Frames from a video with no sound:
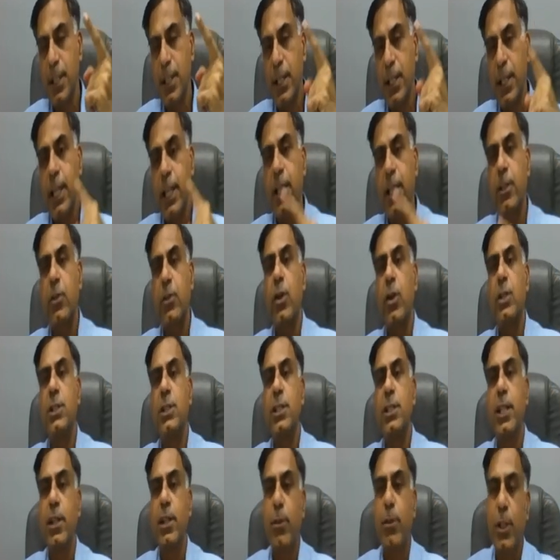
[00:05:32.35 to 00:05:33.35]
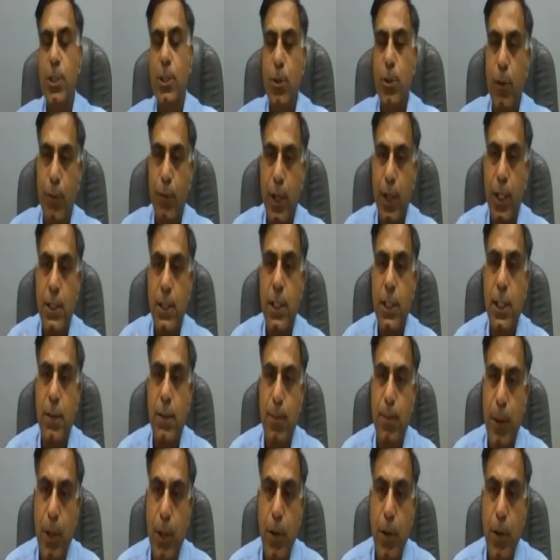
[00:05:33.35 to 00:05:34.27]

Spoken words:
in consequence of an assessment